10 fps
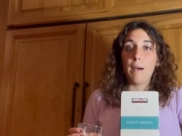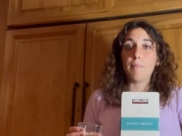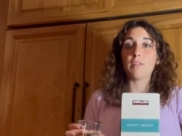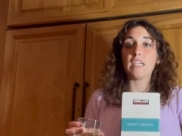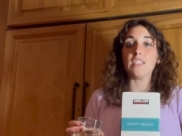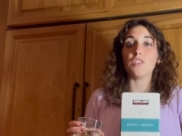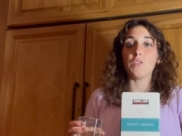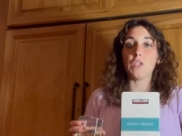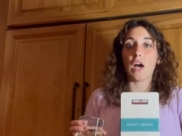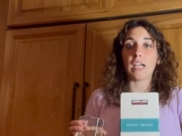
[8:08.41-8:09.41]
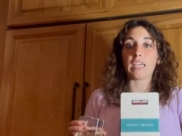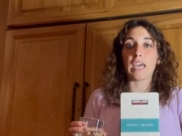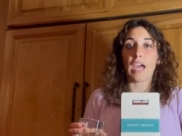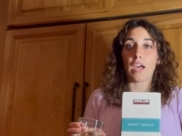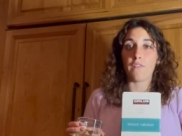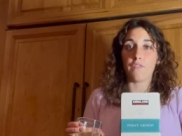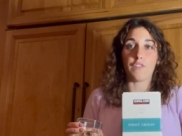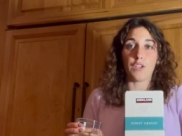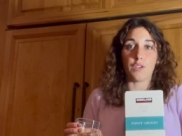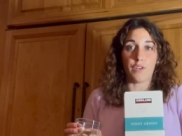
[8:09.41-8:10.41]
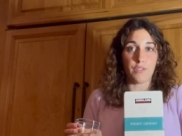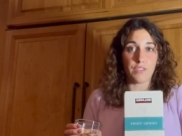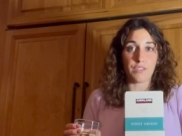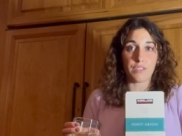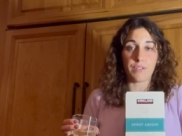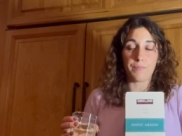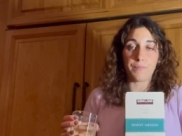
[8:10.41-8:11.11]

Please do not get confused.